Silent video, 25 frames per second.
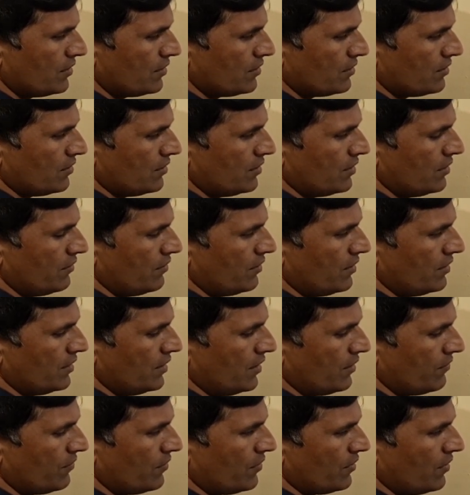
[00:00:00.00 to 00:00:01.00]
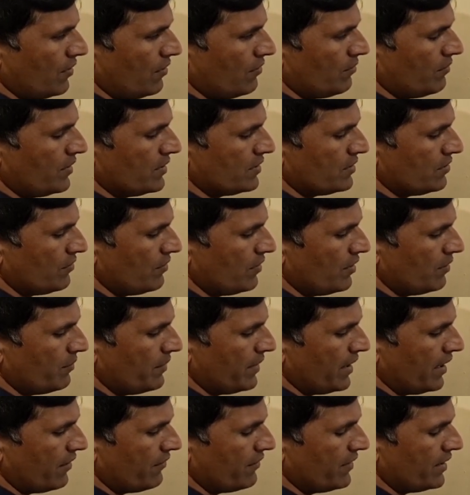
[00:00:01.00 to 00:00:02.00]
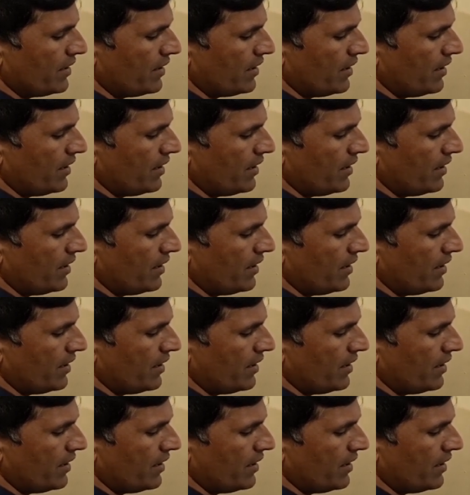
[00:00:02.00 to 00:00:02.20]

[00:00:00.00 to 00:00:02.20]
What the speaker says: so therefore how much you will be having?